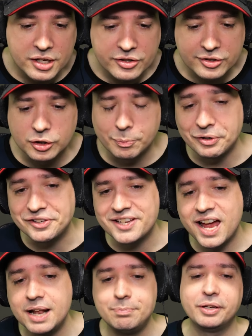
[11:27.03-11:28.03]
Super
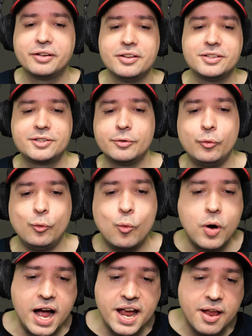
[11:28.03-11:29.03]
sad because
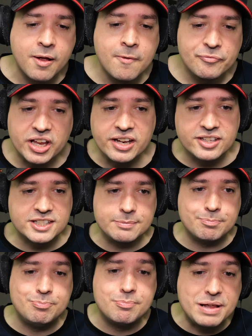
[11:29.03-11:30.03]
why in this
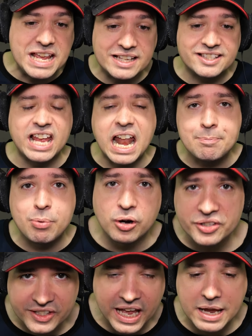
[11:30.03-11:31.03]
big
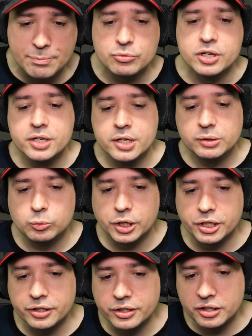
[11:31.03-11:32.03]
sandbox game
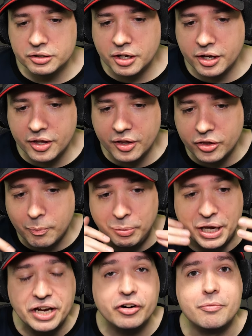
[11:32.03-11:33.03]
where uh, the
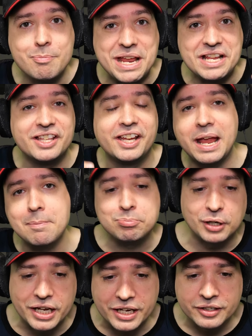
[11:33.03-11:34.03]
player make the
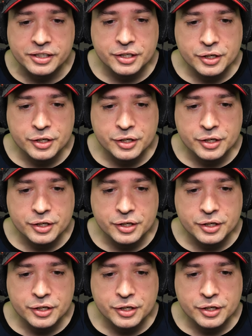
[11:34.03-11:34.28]
gameplay,